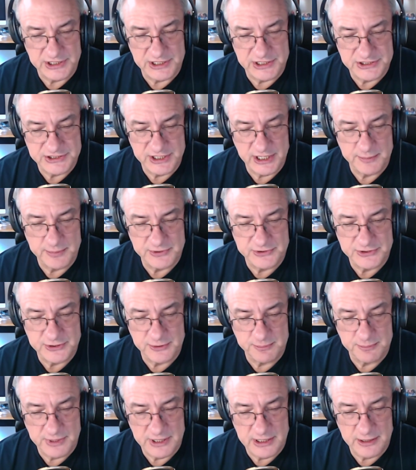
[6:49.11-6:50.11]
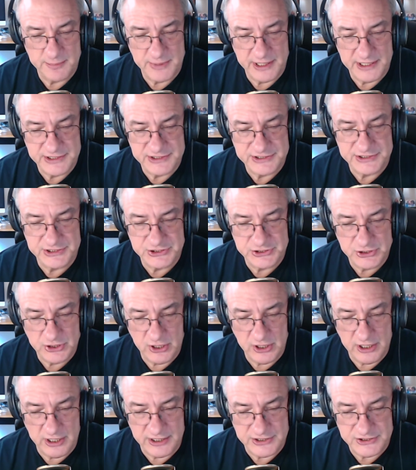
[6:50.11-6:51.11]
is able to minimize these
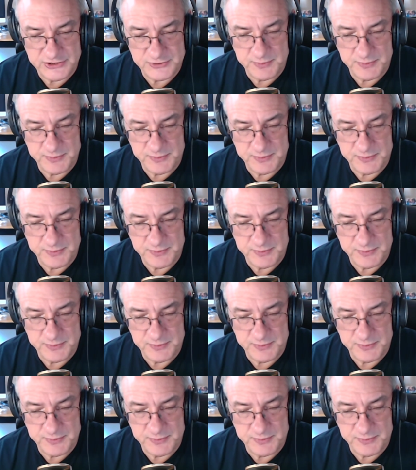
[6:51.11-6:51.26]
costs